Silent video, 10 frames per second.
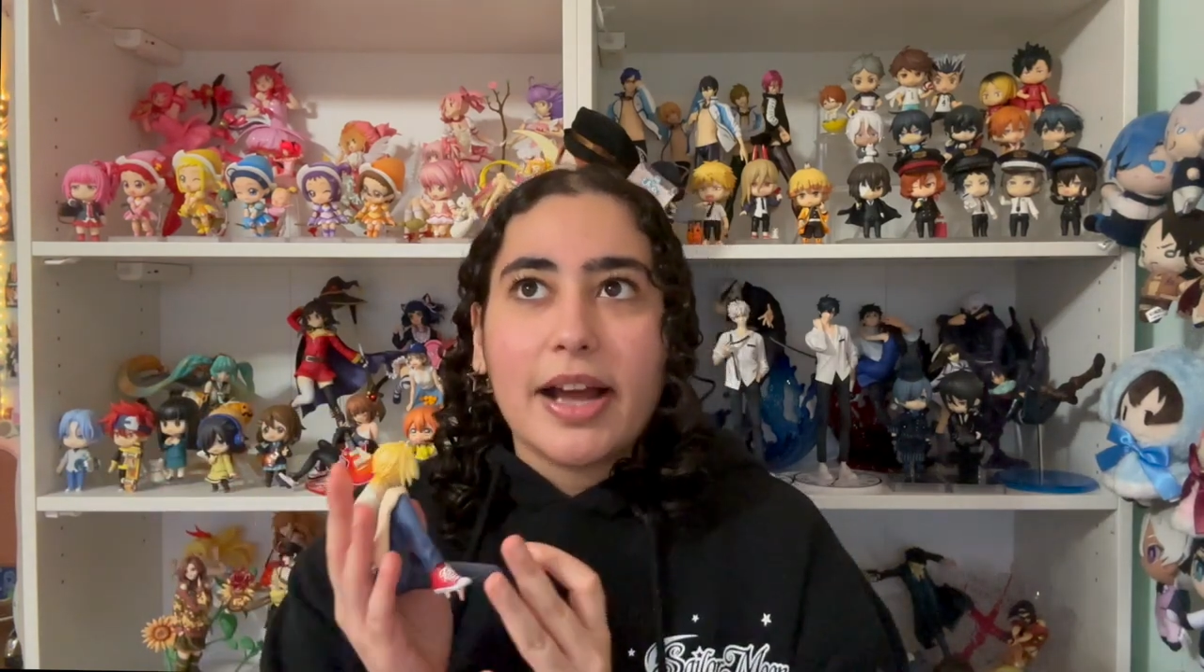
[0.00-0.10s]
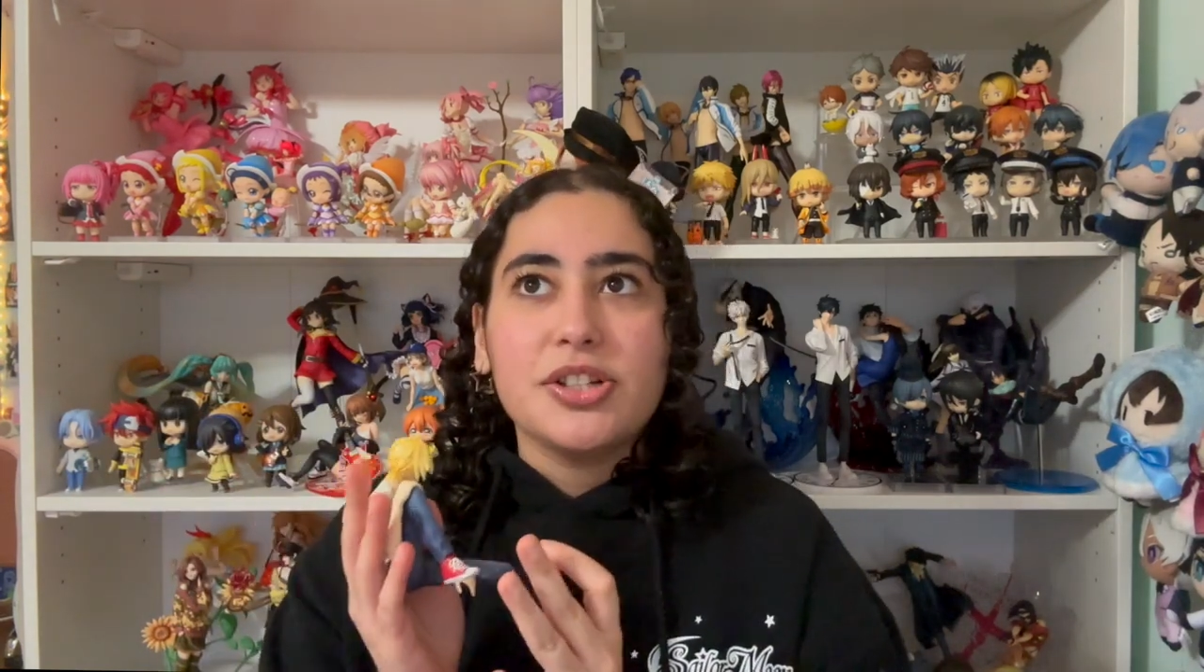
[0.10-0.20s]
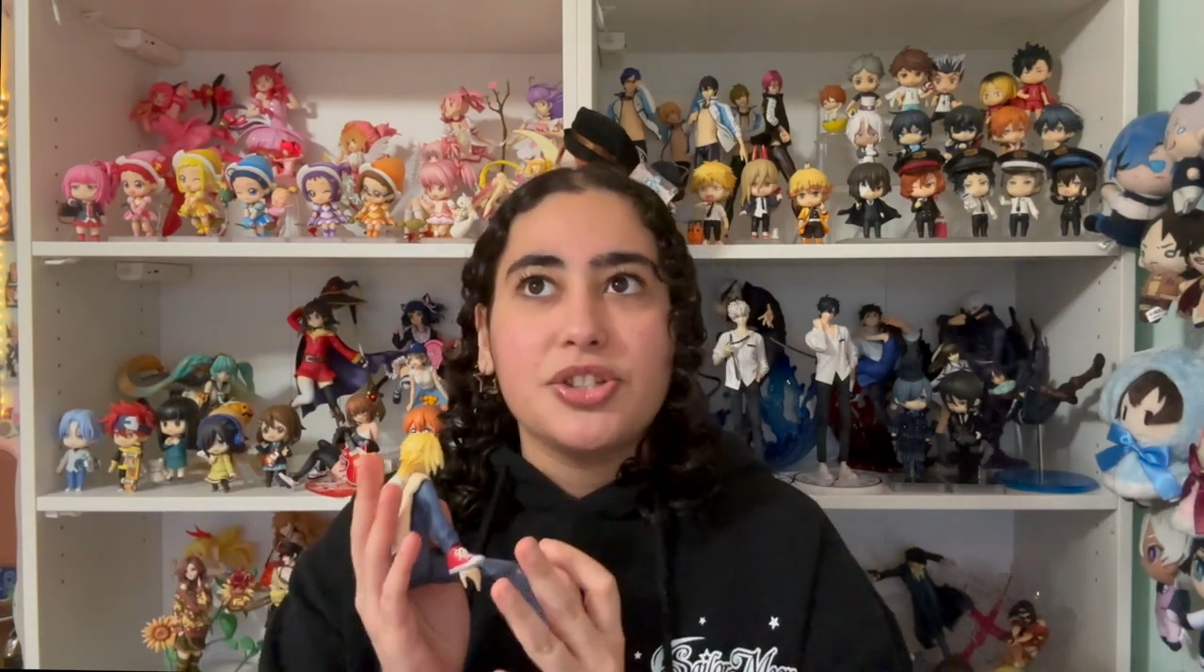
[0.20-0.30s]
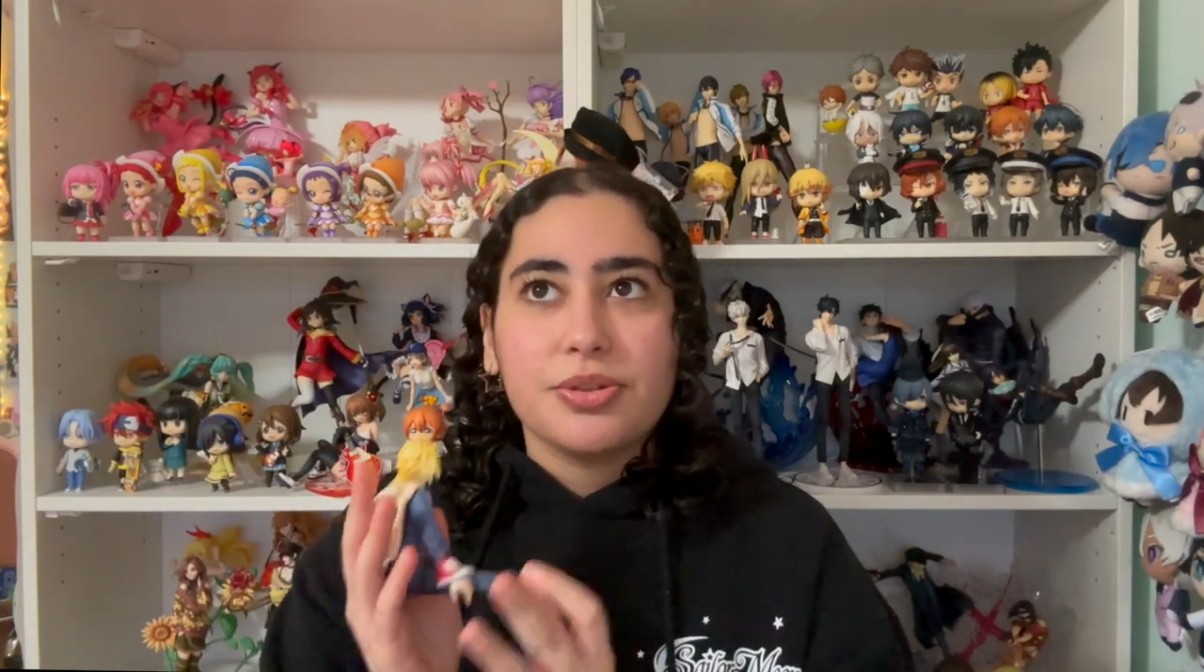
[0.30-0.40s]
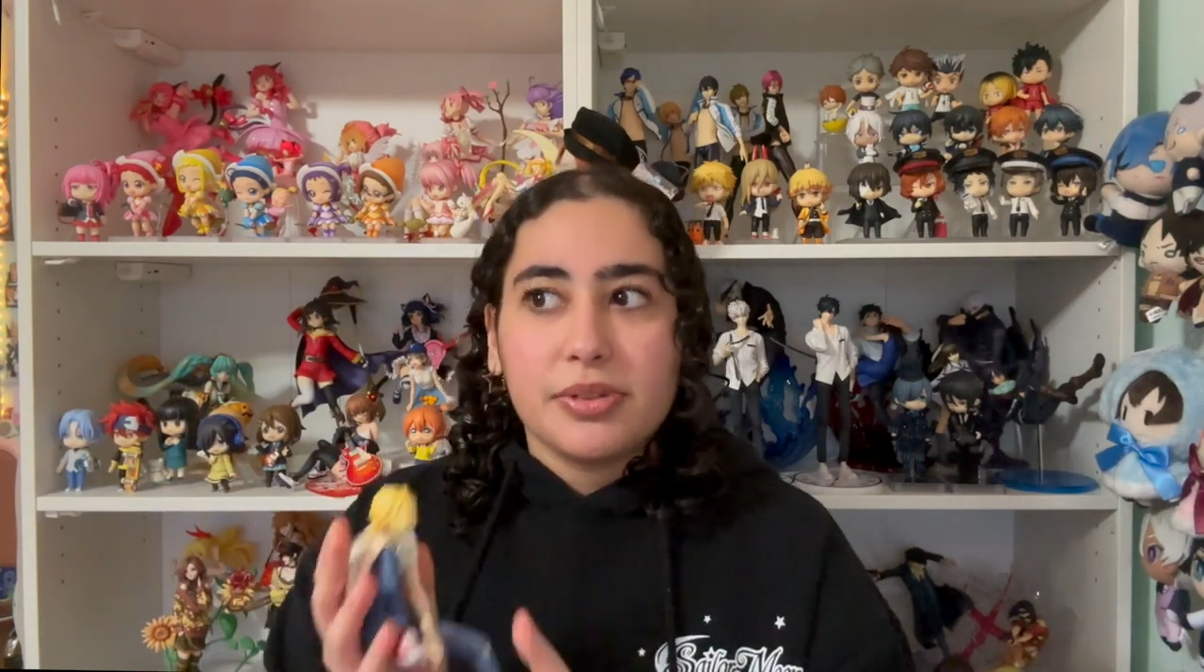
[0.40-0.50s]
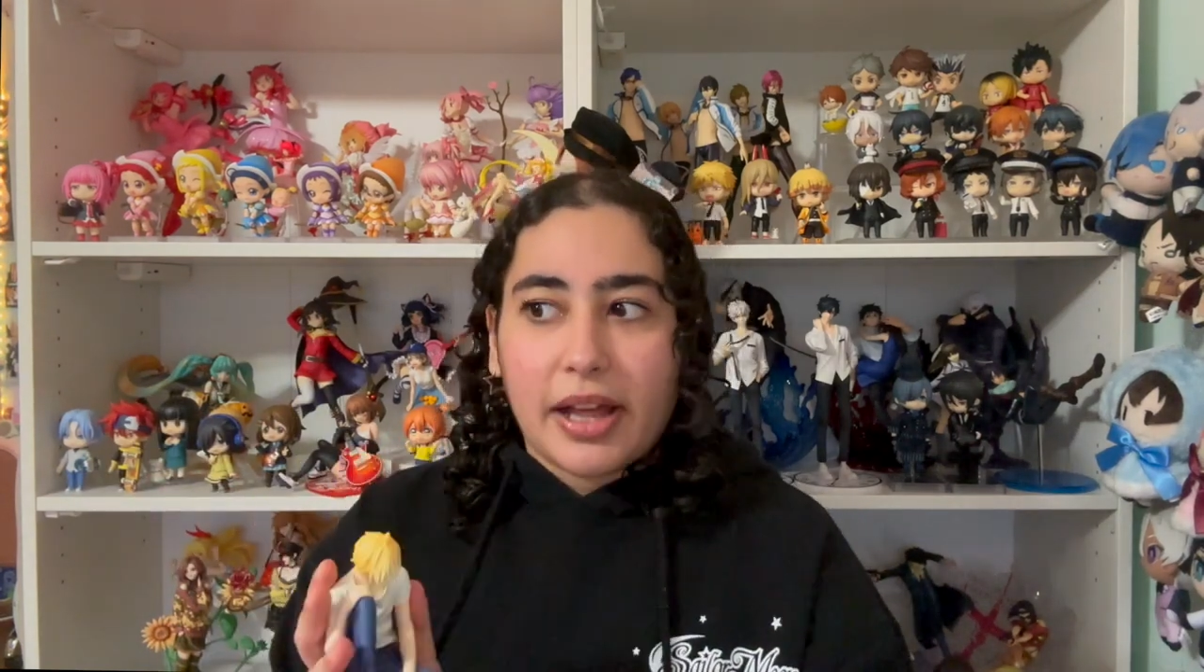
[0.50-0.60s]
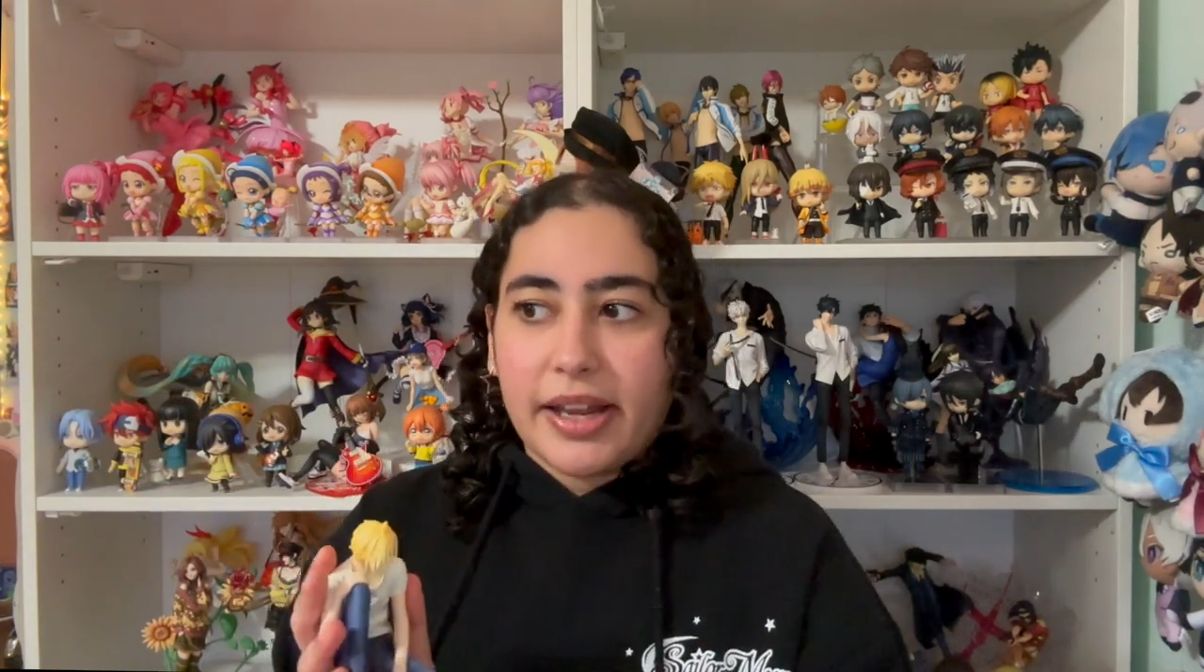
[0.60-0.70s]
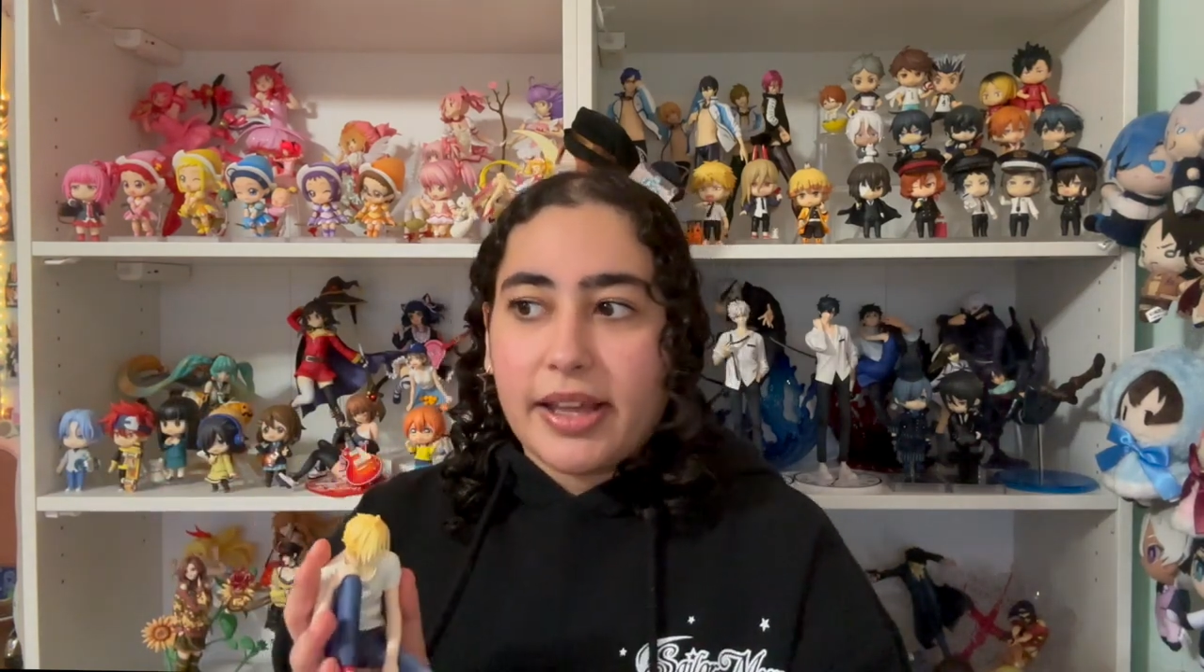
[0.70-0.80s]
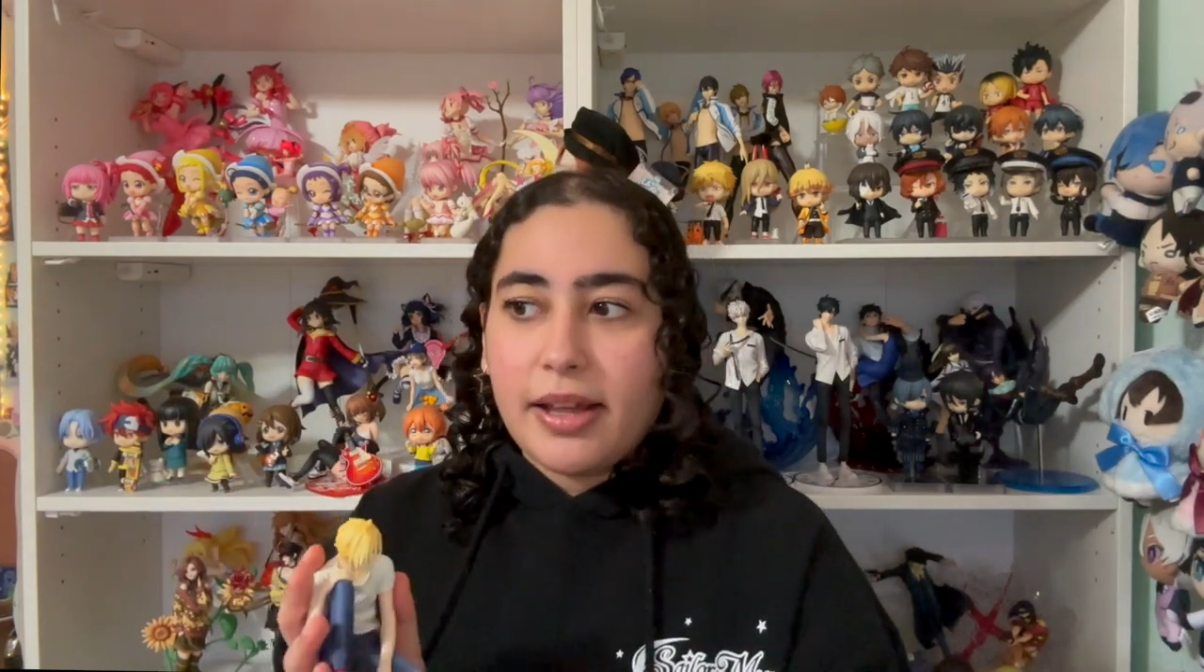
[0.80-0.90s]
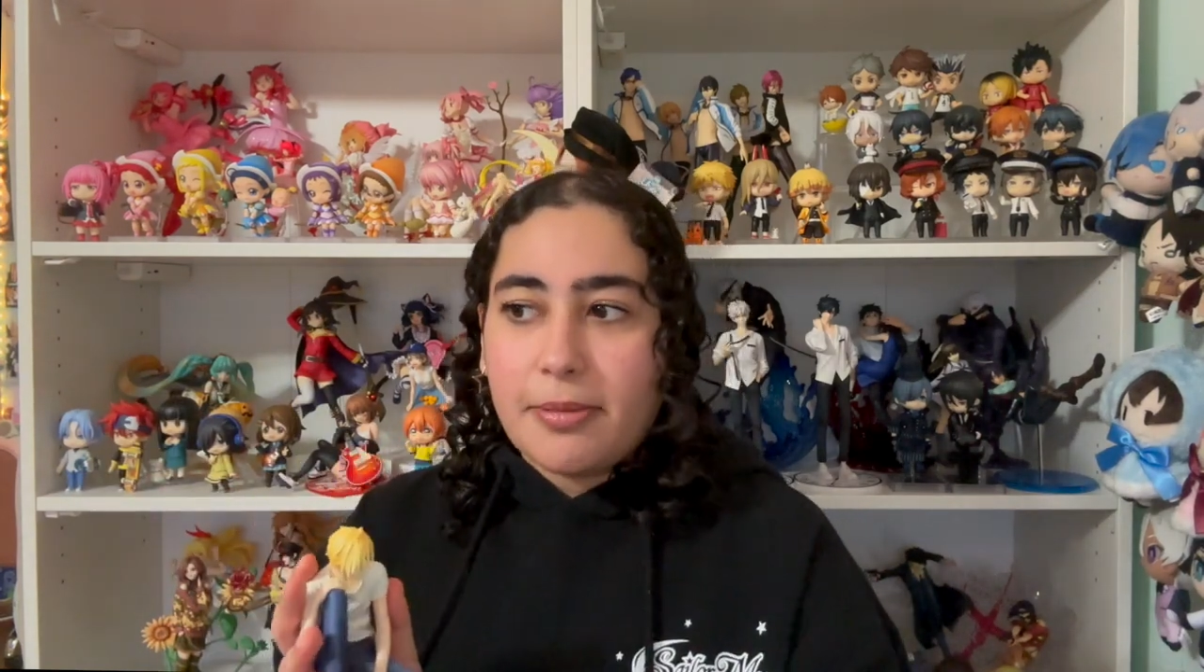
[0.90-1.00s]
I do
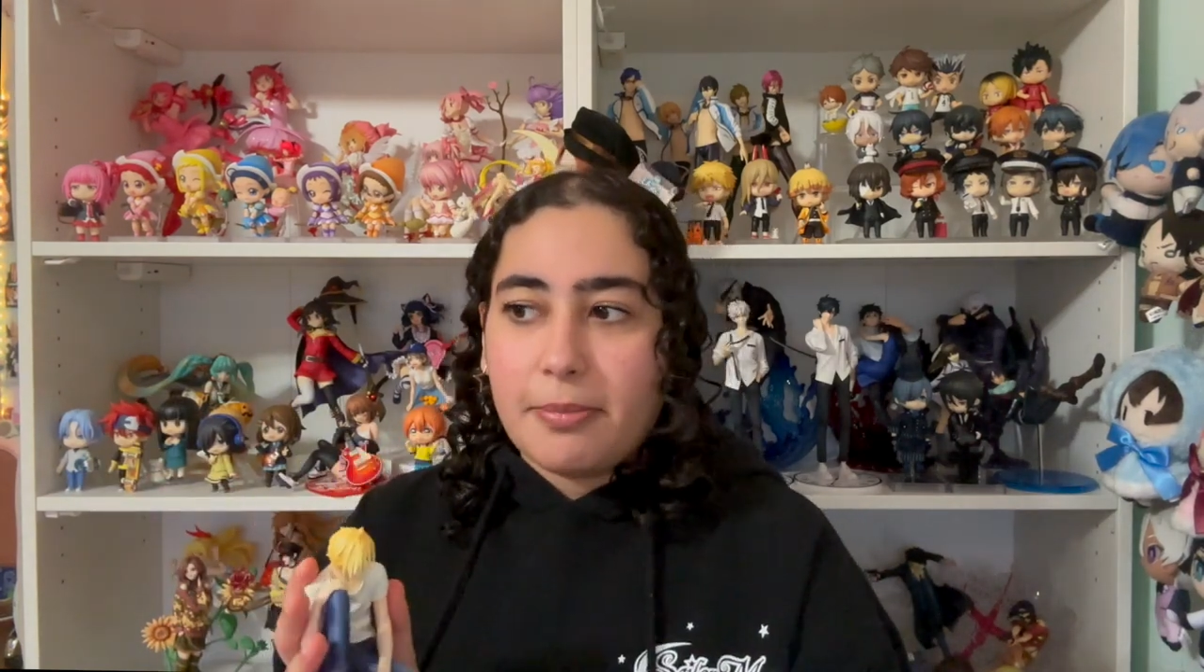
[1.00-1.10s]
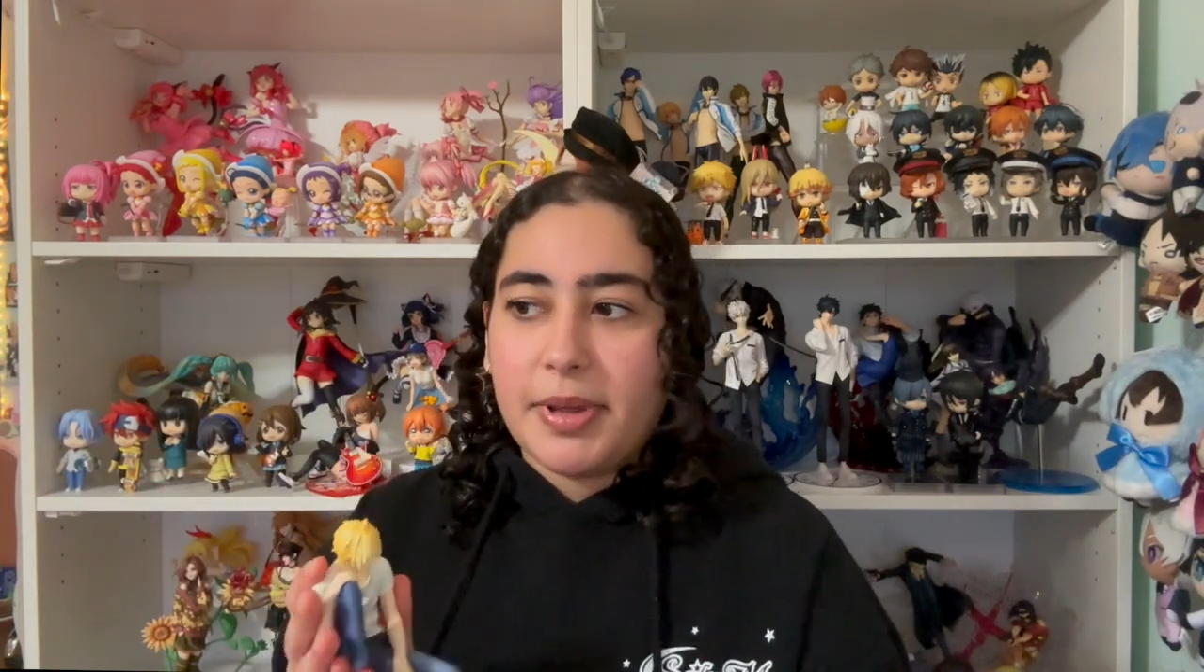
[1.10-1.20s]
like it